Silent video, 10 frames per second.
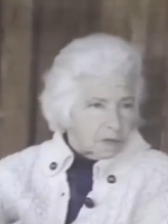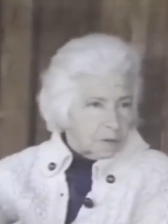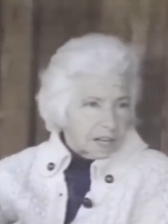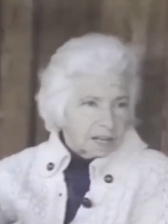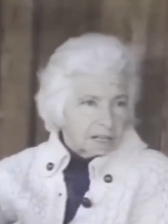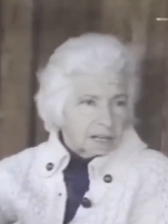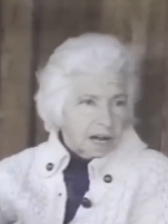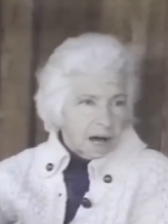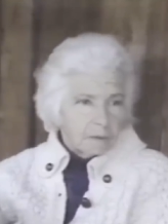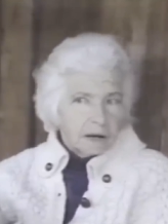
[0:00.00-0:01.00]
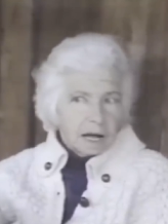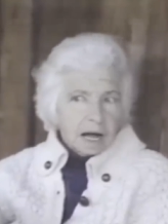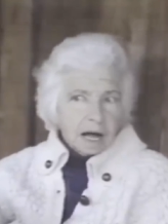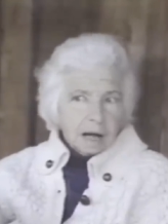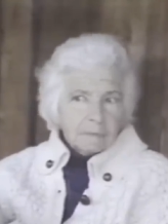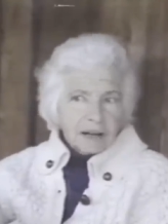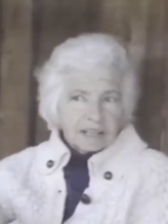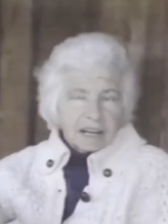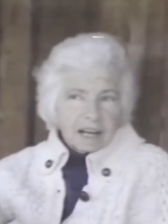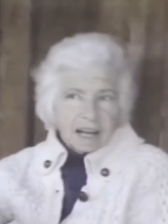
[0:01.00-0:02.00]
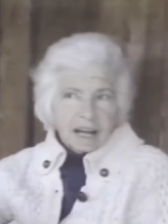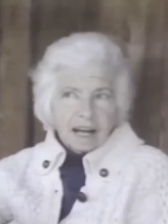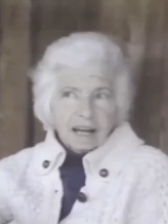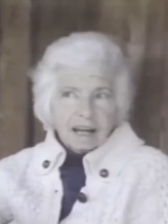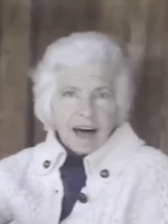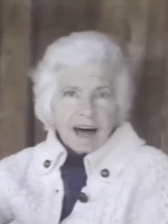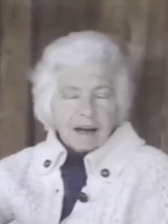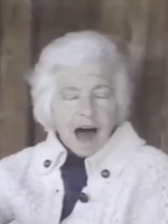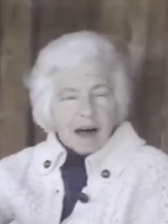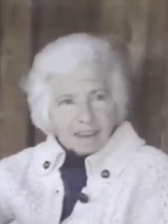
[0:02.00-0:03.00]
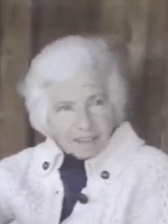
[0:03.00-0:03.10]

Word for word: doing it now. But I, I